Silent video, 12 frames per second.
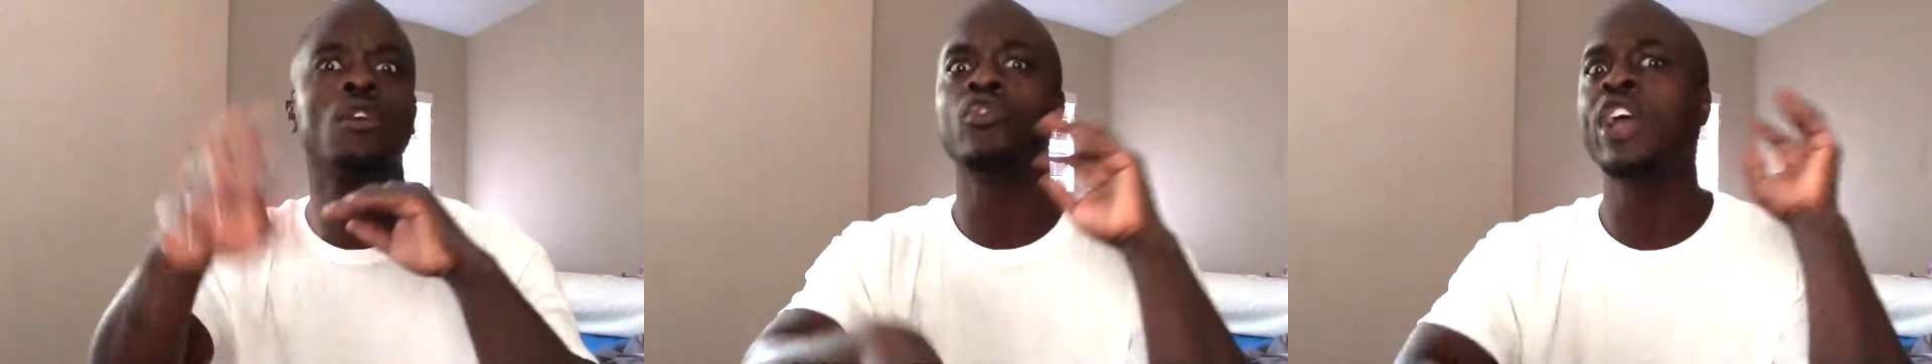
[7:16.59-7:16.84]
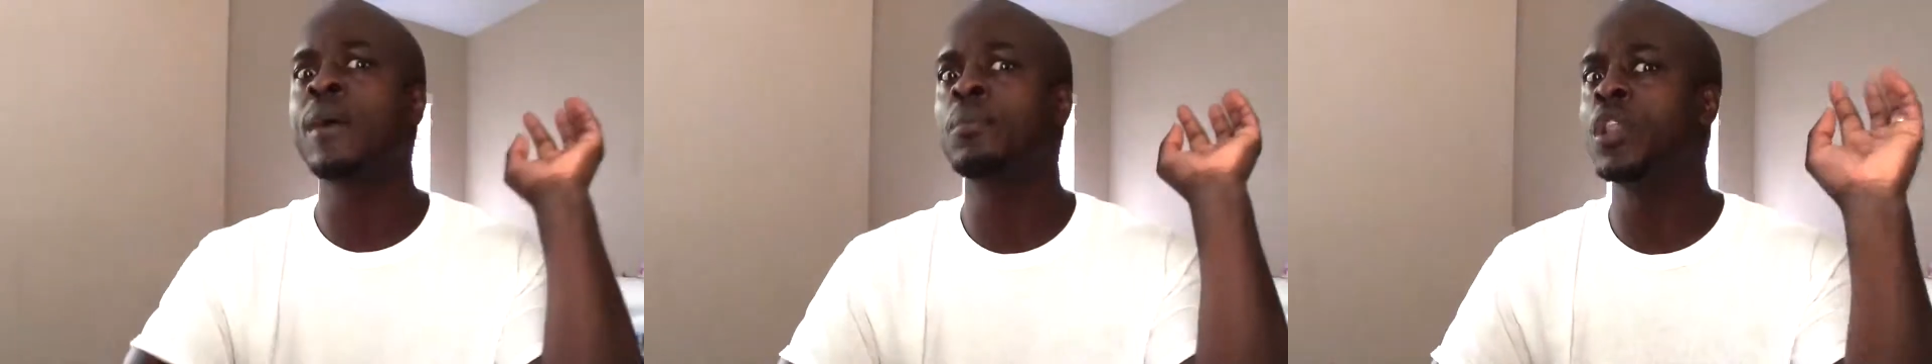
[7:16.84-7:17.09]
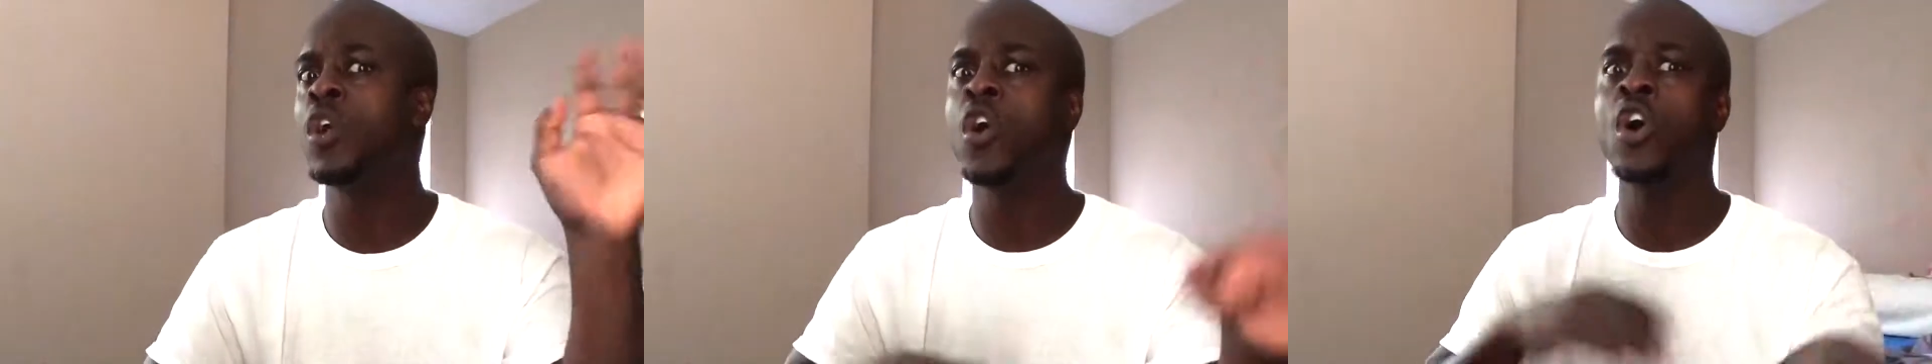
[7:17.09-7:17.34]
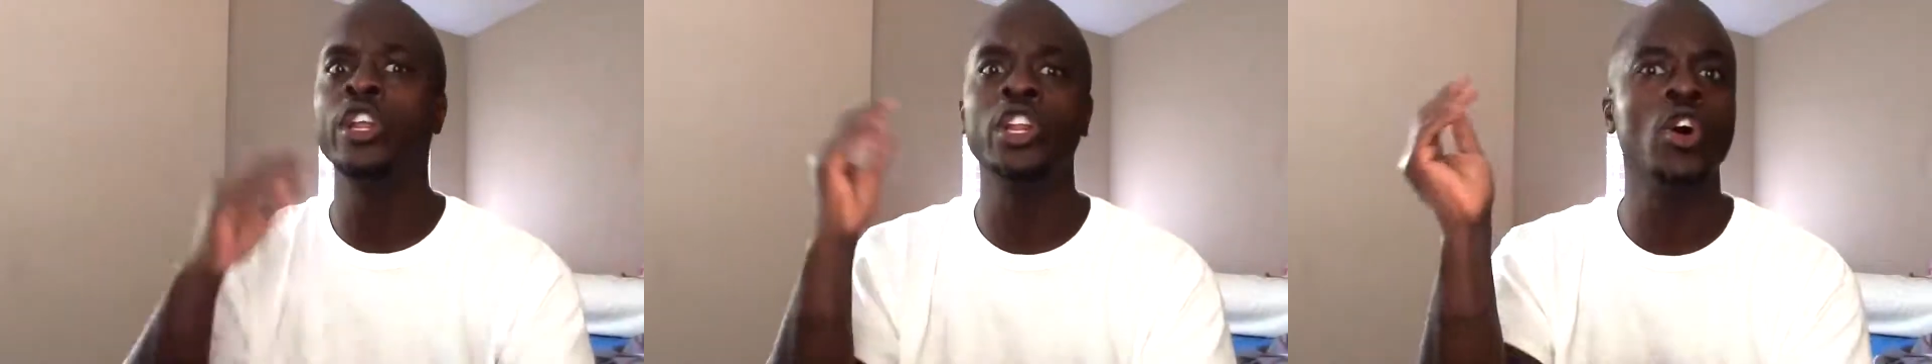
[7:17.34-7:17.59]
to ramble
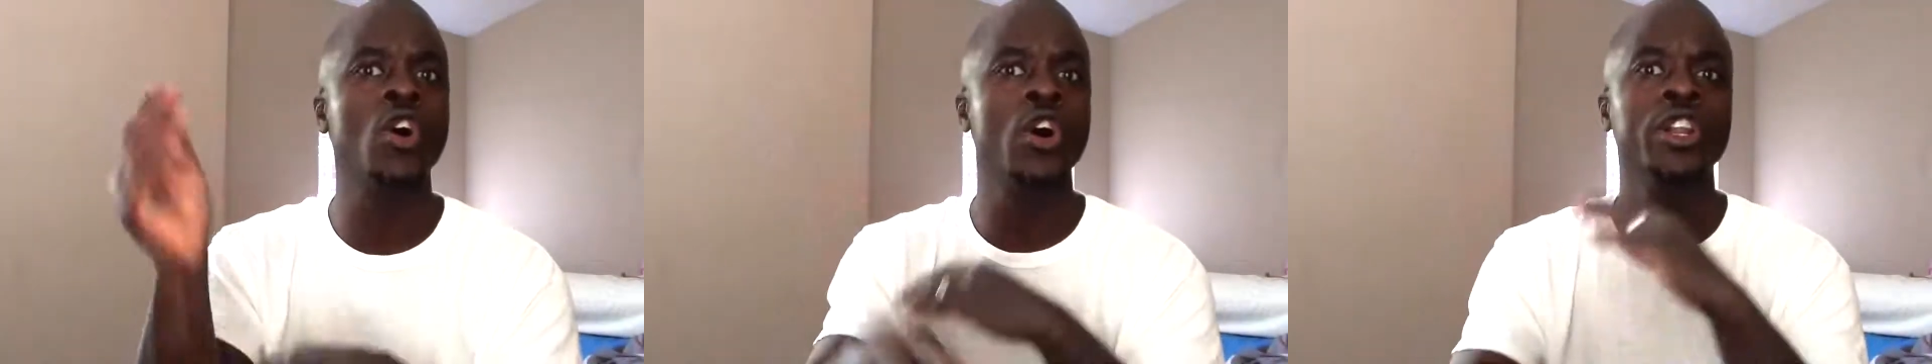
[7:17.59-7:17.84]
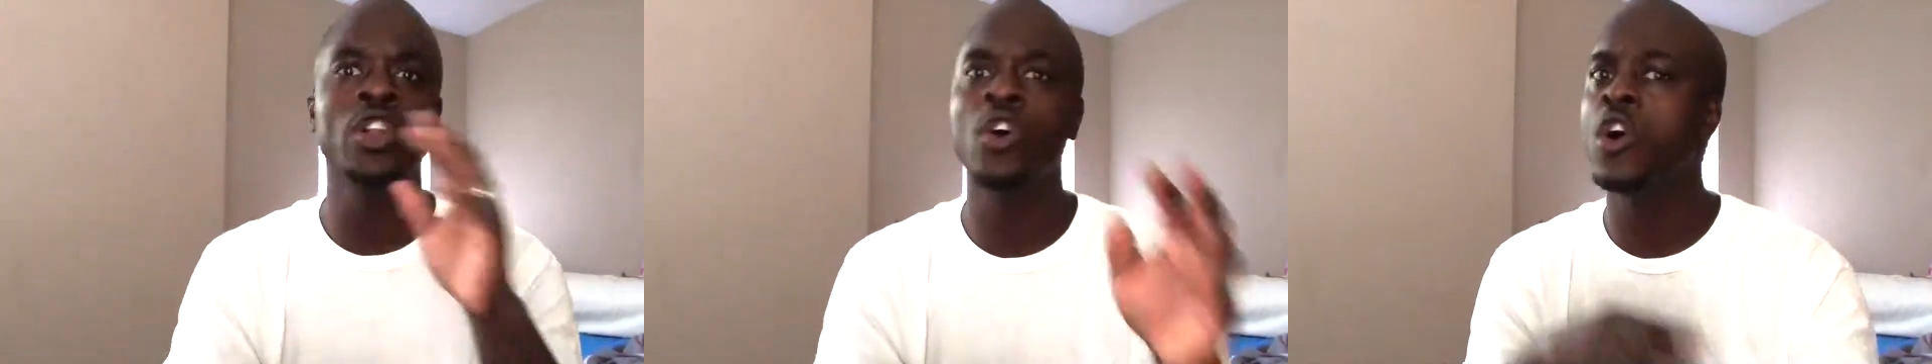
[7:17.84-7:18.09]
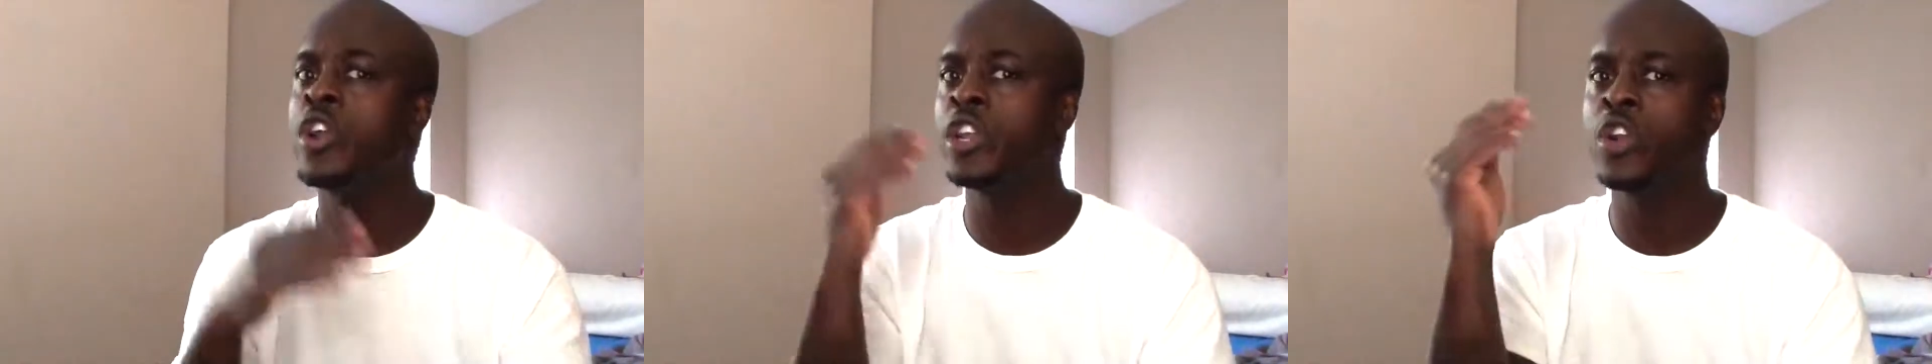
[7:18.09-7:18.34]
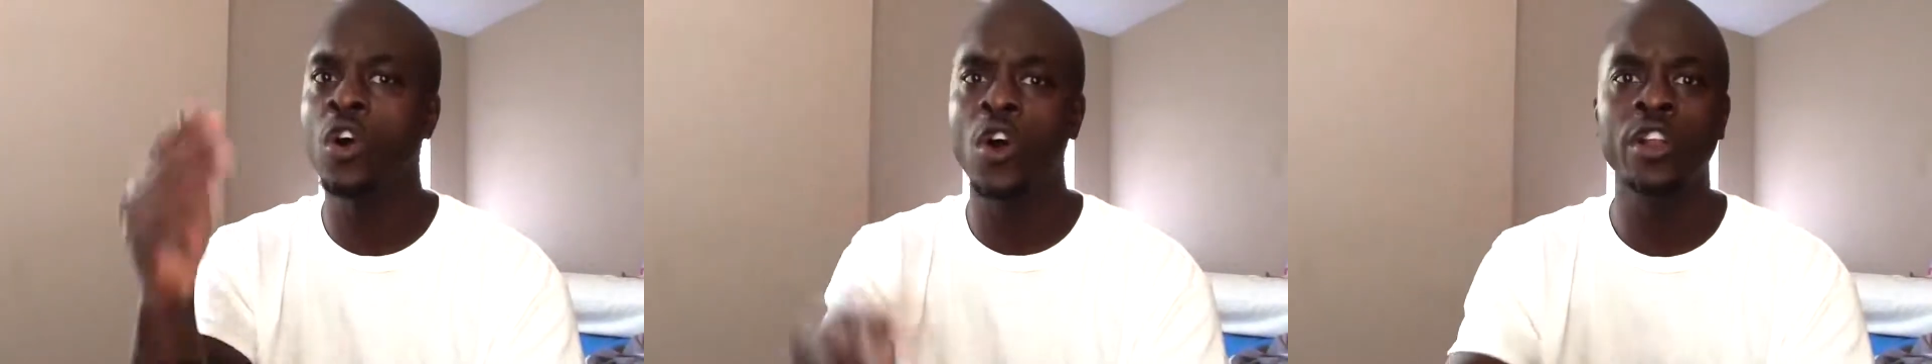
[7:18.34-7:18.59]
on and on and on
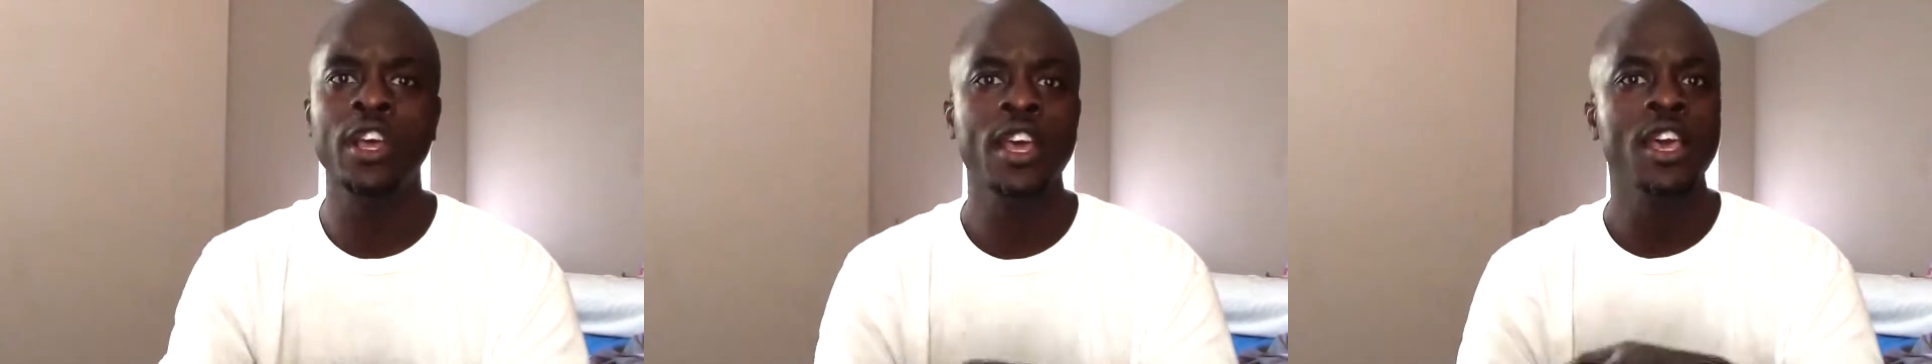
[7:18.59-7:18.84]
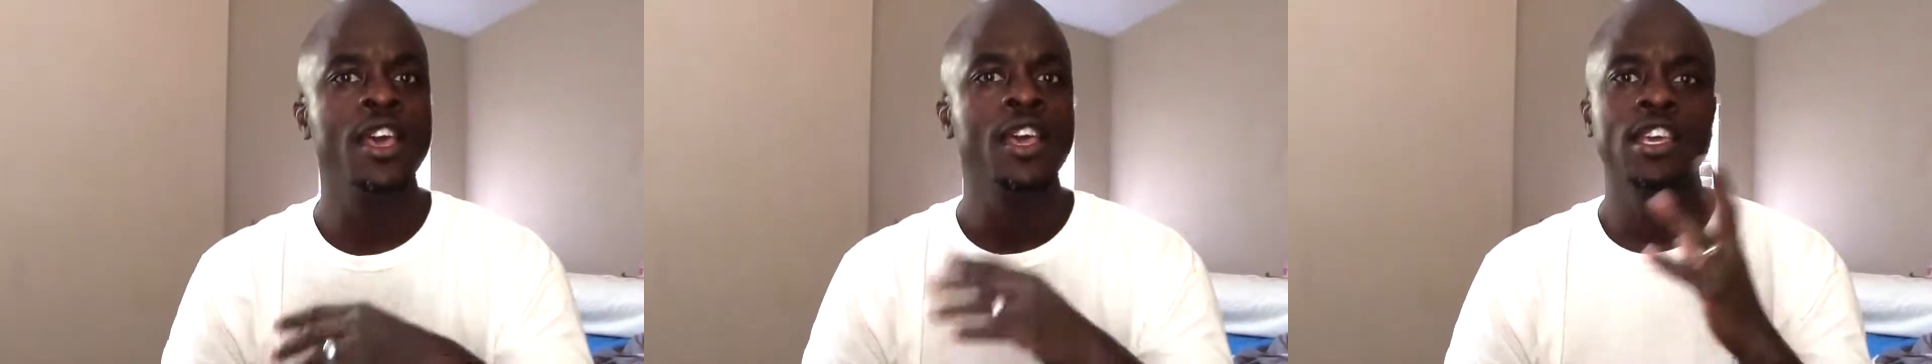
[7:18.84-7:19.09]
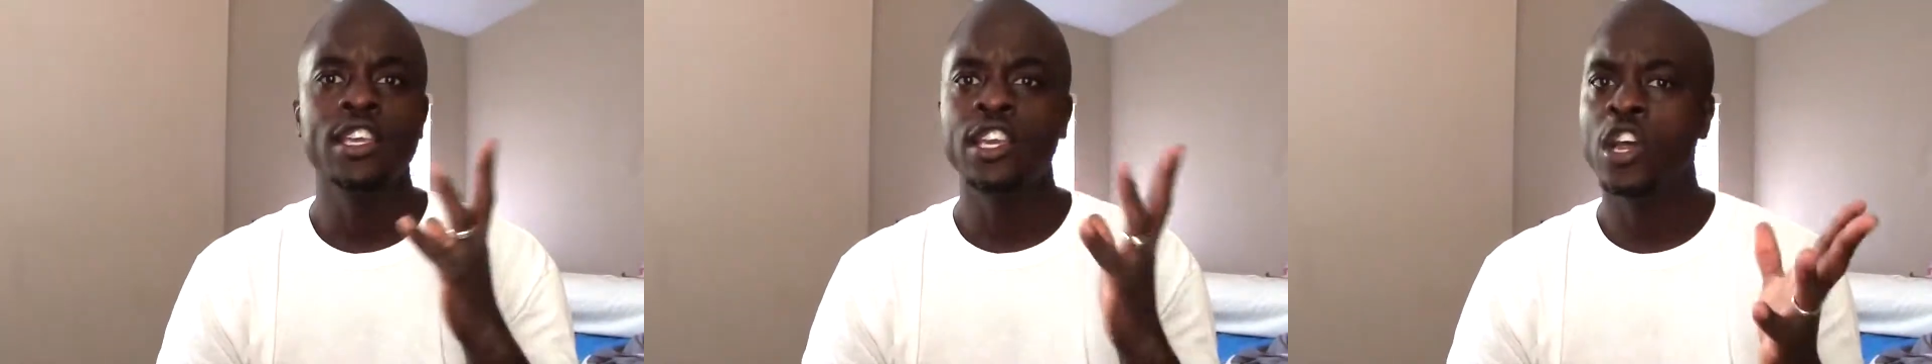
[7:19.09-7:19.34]
and on. You